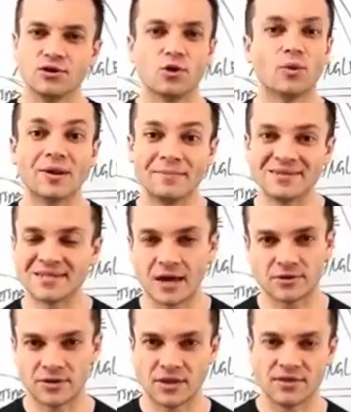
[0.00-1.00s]
You don't want to miss
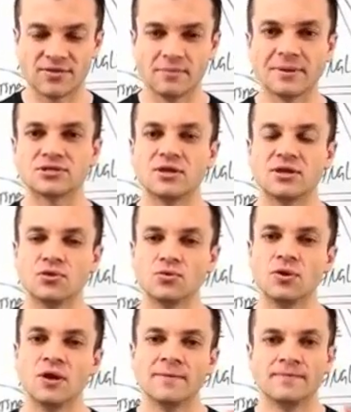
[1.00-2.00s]
out on anything. Make sure that
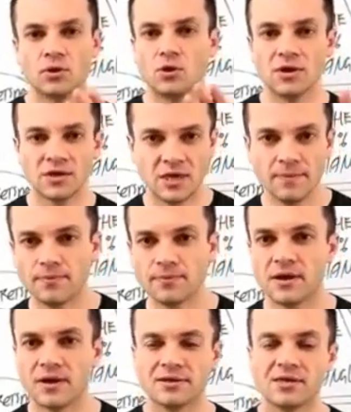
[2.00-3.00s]
you keep
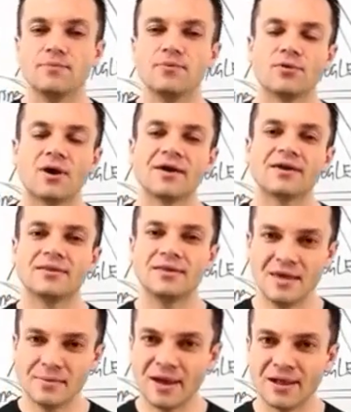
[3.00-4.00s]
your eye on
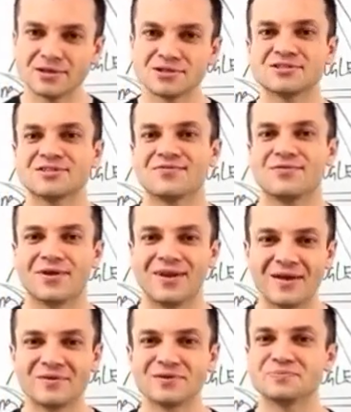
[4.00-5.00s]
the emails for
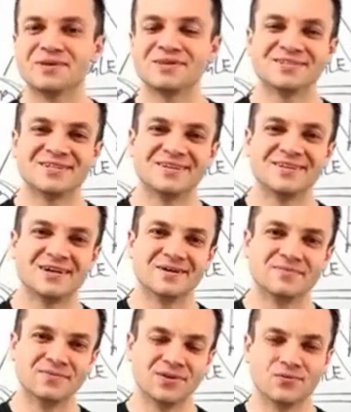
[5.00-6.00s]
announcements and
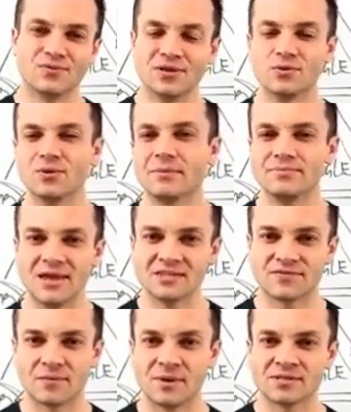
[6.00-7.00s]
really cool
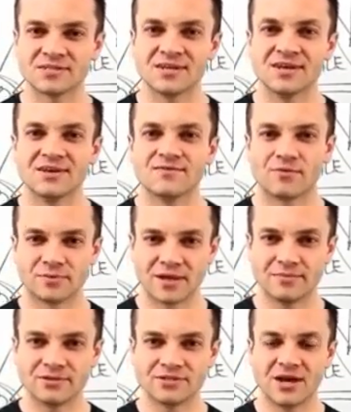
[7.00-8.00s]
updates from us from
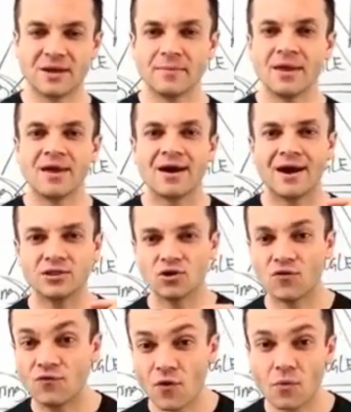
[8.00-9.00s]
time to time. I
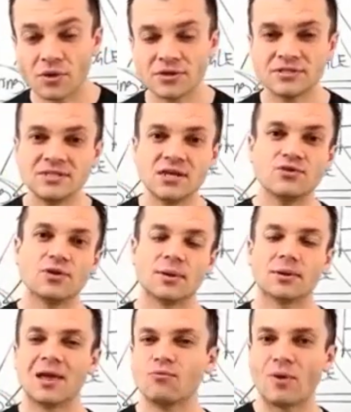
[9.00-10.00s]
look forward to seeing you on
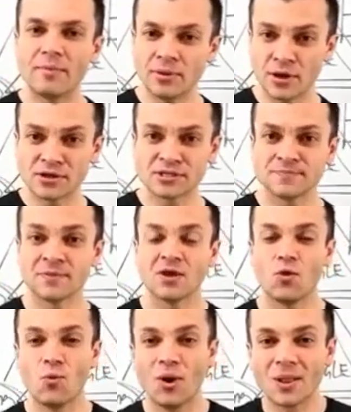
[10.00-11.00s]
our live webinars.
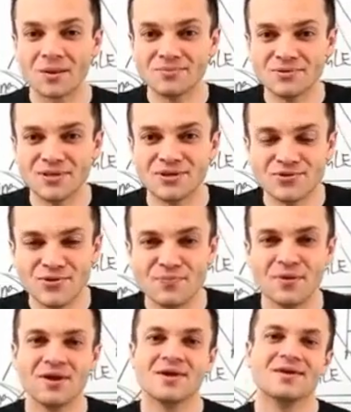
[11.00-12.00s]
Welcome to the
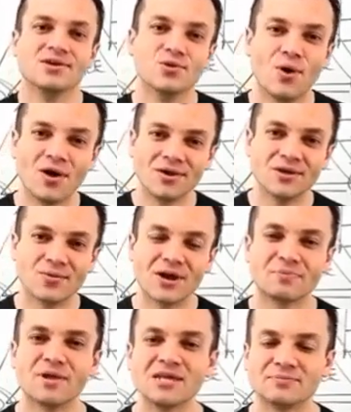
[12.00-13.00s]
group. You are in the
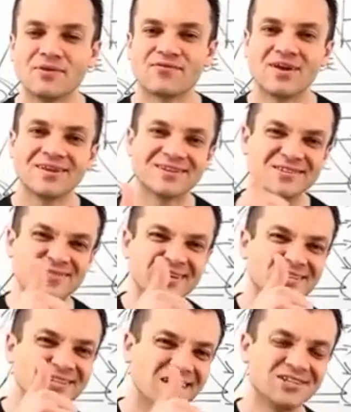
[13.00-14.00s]
right place, my friend.
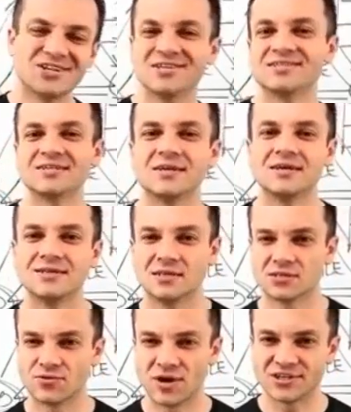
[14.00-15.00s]
Congratulations.
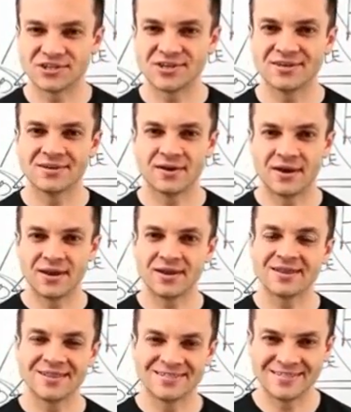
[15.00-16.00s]
Let's crush it. All right,
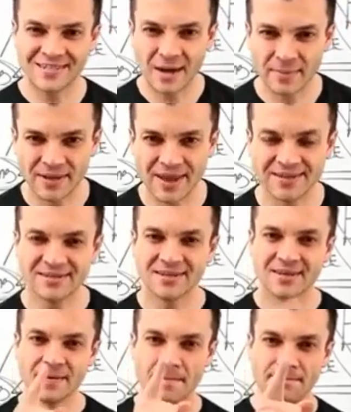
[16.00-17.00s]
let's dominate.
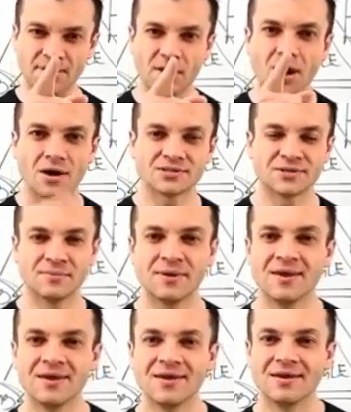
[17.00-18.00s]
Be awesome.
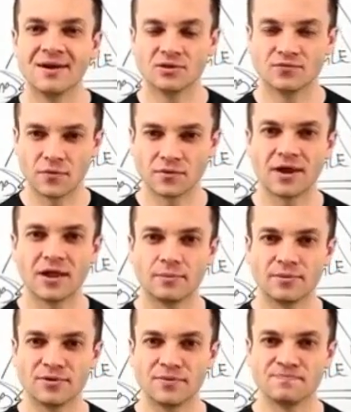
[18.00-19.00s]
I look forward to
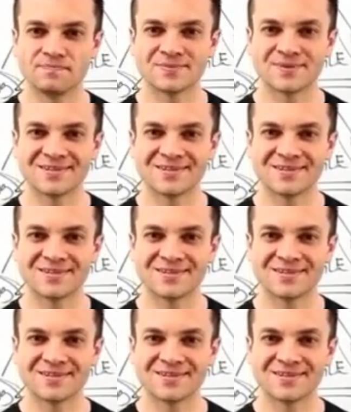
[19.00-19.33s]
helping you.